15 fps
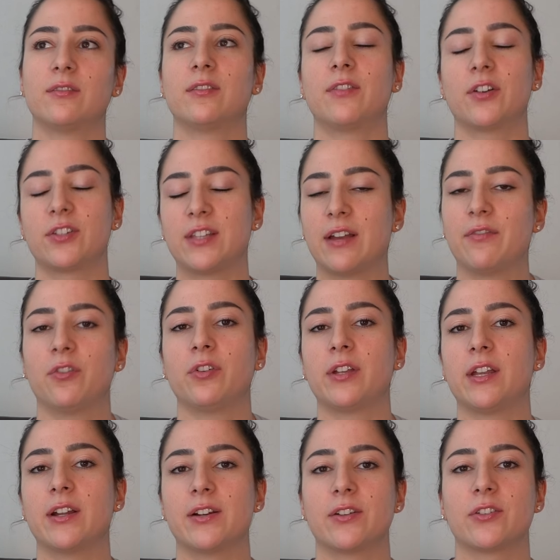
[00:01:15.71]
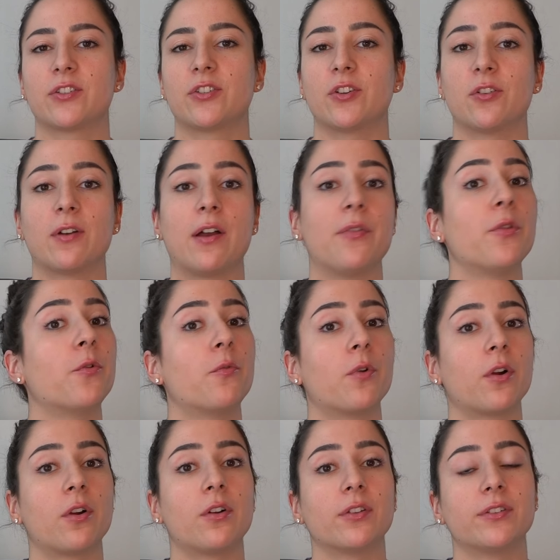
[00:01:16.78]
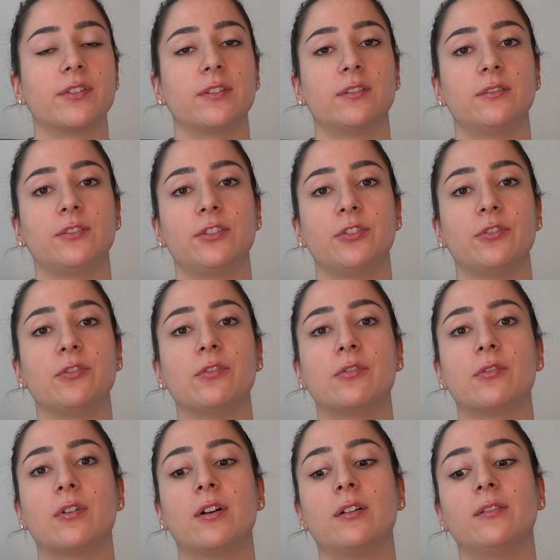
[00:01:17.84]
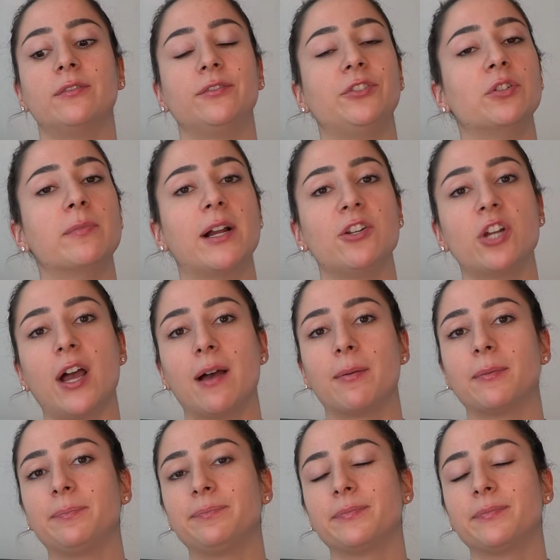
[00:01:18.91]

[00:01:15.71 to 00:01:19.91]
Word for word: for several years around the world to do my job.